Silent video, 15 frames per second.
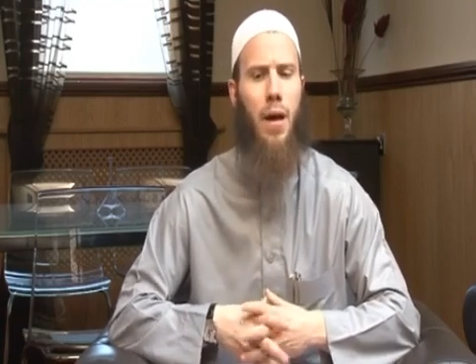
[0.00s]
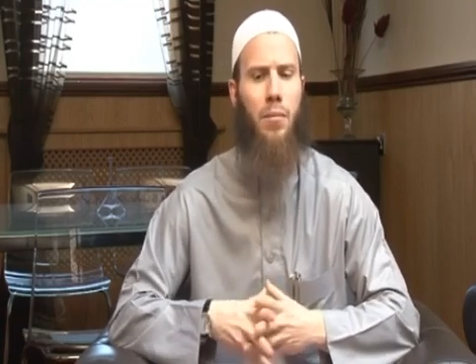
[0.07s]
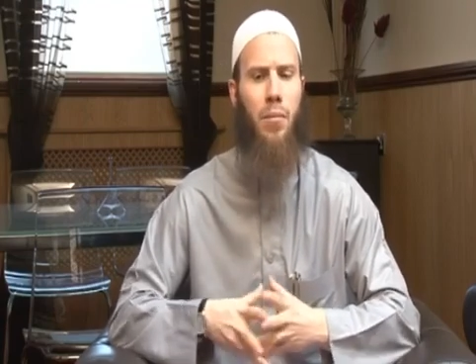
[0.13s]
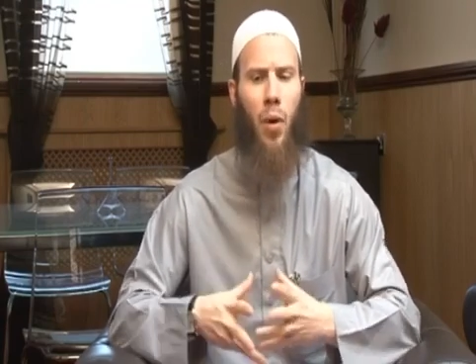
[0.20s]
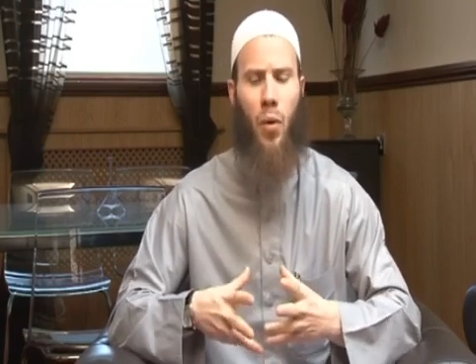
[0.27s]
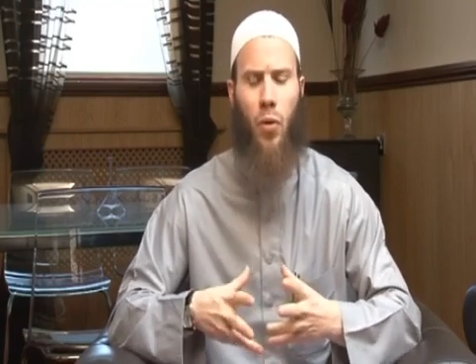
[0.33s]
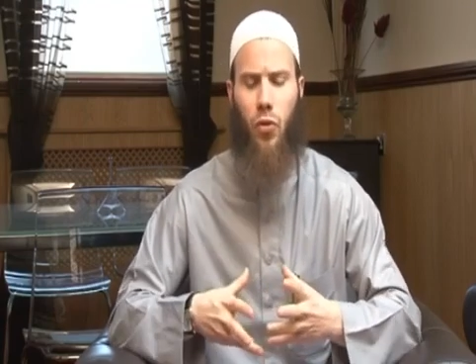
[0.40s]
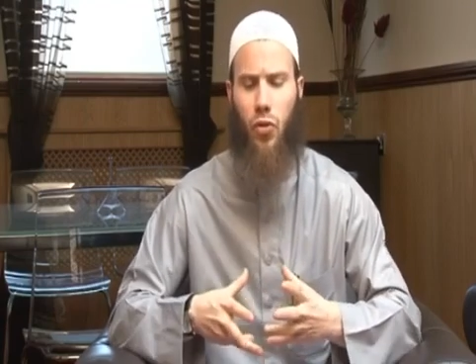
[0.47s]
am
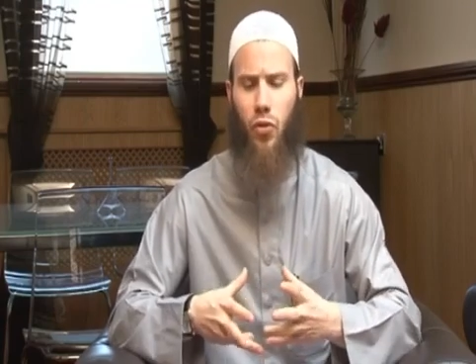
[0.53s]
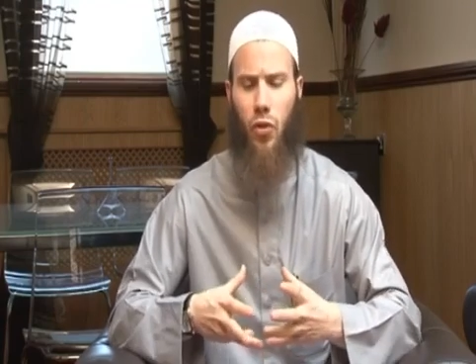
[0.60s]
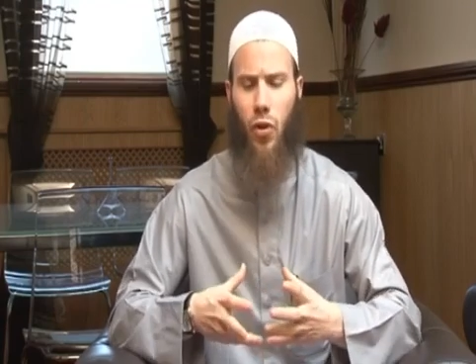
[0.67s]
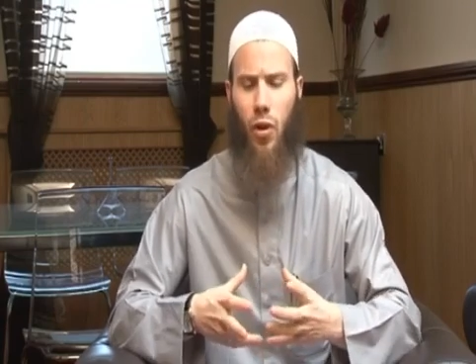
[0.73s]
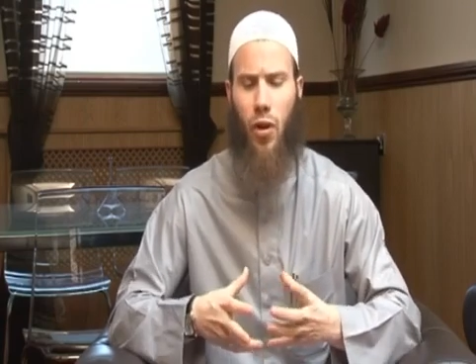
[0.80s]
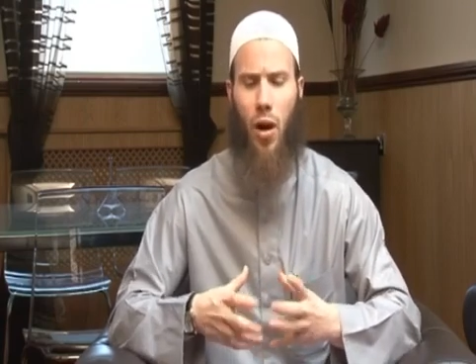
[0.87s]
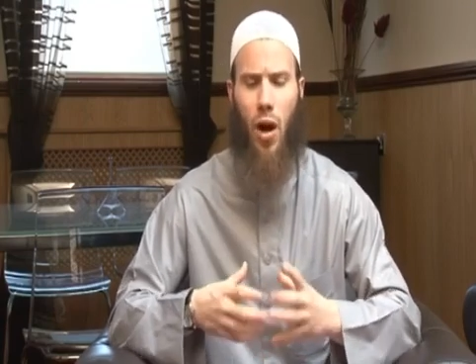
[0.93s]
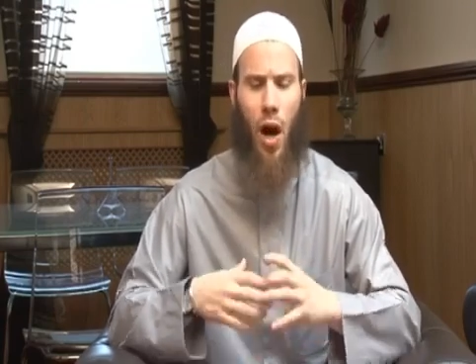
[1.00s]
most
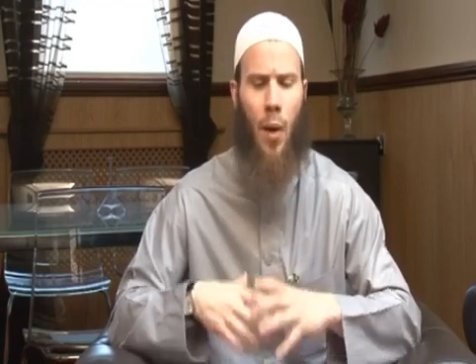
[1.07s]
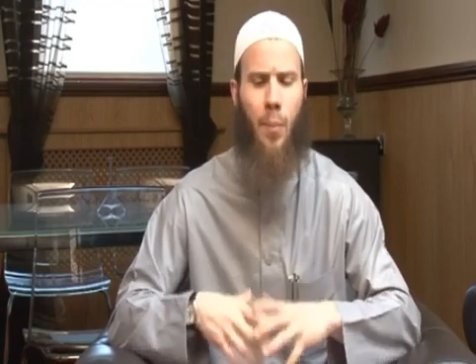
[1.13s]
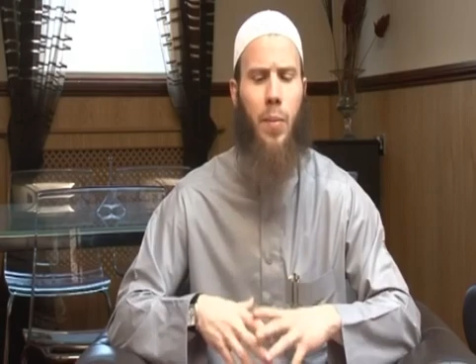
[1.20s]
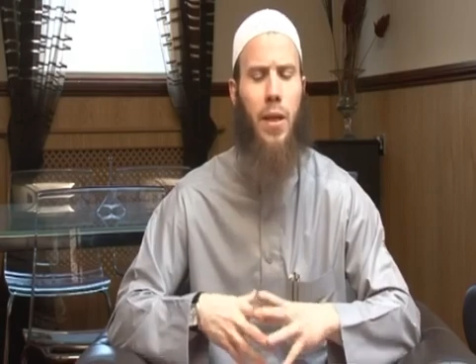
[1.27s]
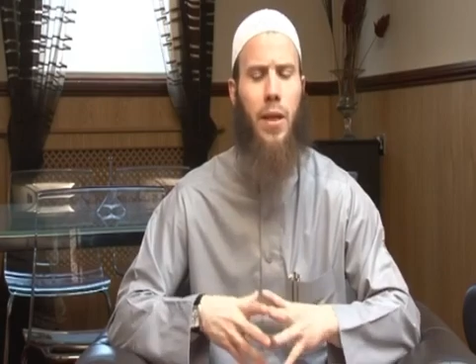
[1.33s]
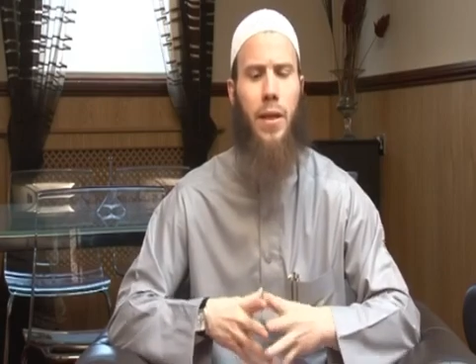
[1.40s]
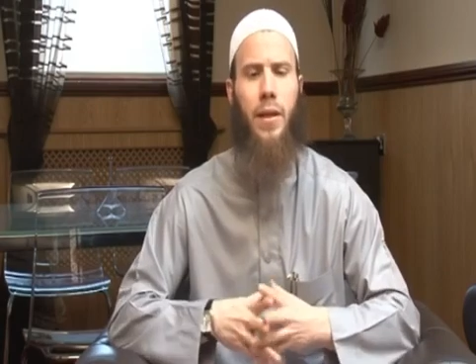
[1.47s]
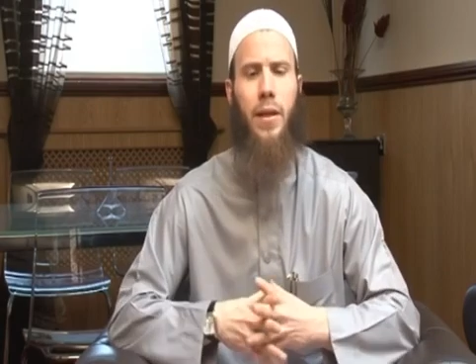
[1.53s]

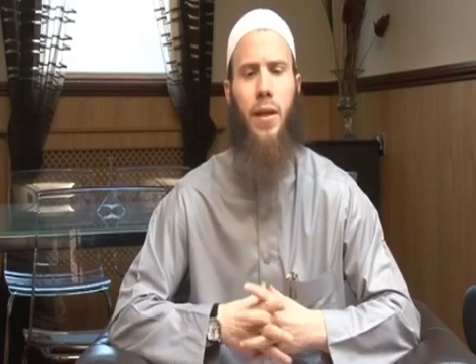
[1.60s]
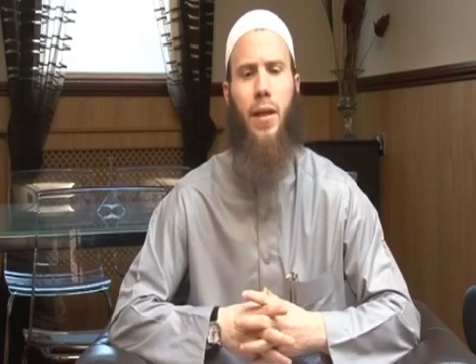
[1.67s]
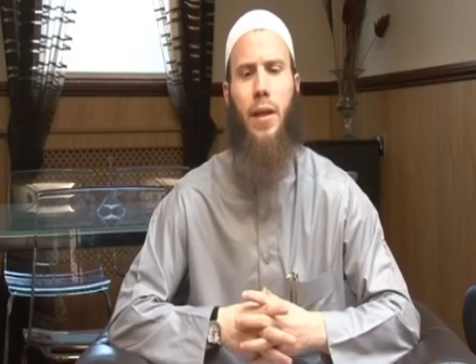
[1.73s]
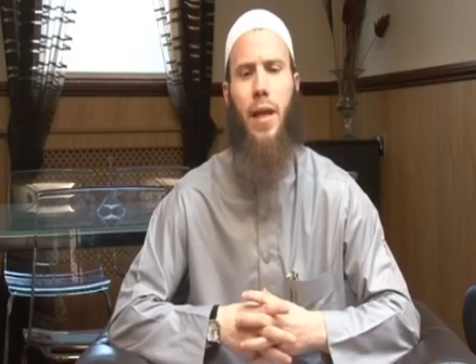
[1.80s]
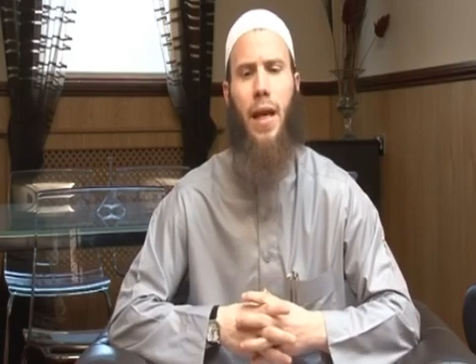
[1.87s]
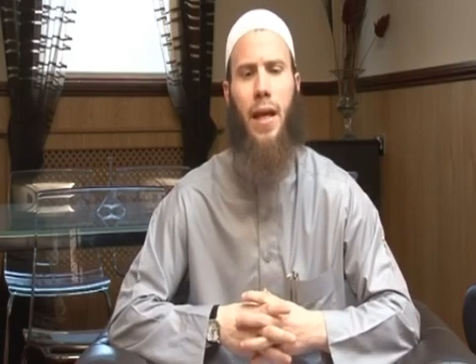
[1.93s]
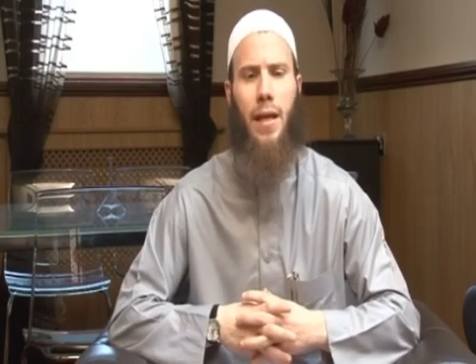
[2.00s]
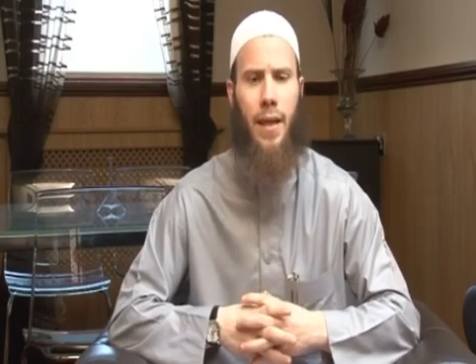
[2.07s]
humbly
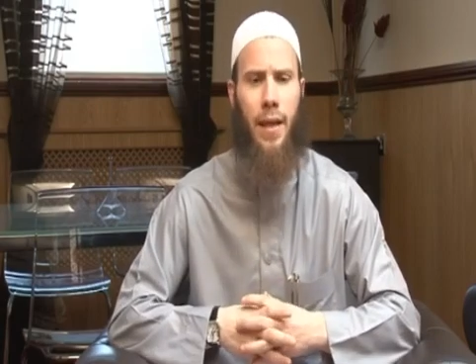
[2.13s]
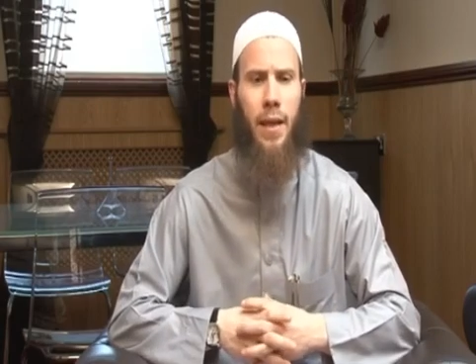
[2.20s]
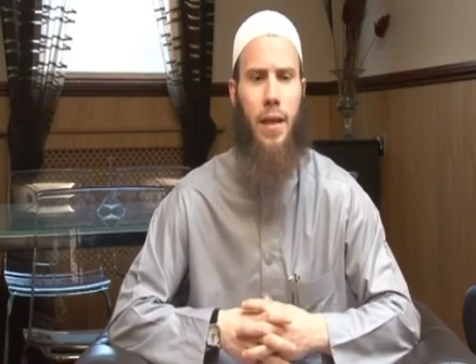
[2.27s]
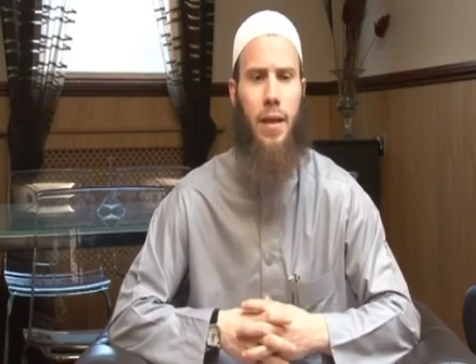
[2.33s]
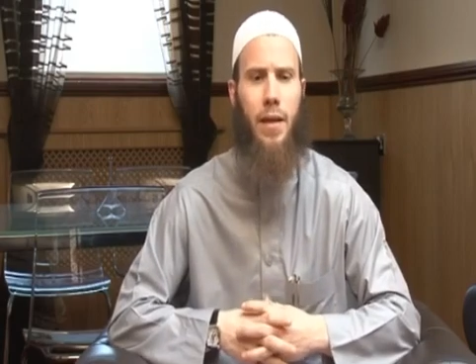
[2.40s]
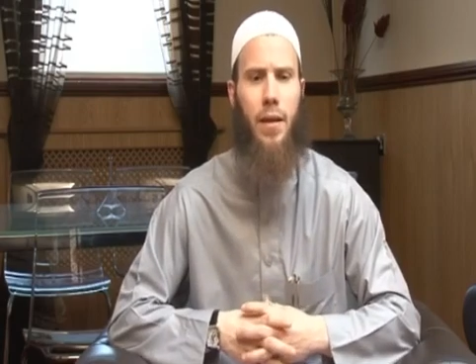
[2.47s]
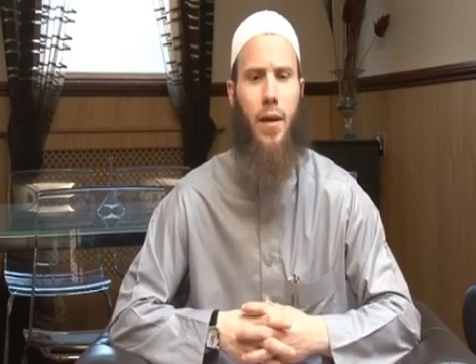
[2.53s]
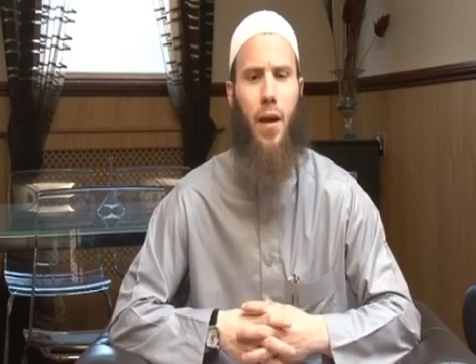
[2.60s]
in
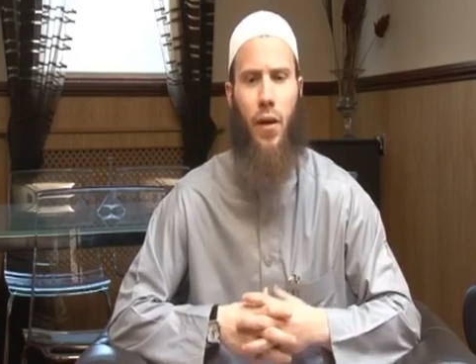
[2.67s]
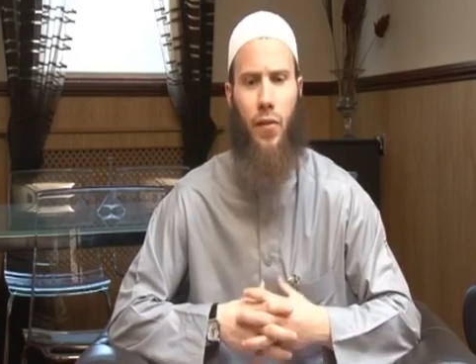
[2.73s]
need